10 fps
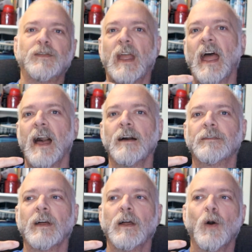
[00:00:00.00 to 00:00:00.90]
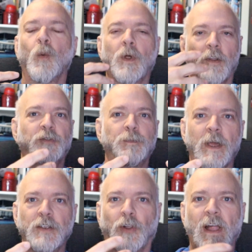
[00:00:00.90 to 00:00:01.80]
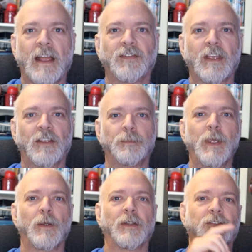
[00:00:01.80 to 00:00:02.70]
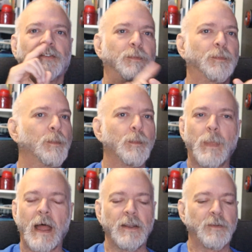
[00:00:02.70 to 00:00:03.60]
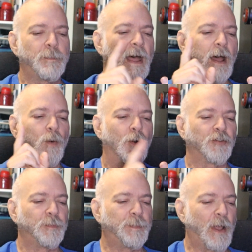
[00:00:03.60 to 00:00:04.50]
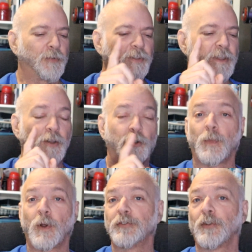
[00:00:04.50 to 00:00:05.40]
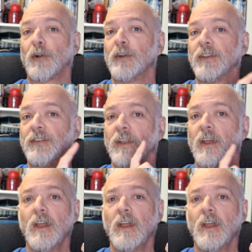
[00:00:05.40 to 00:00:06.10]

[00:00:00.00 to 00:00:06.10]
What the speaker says: have one of the special access merits, Mind of Power, Spell Slinger, Martial Artist,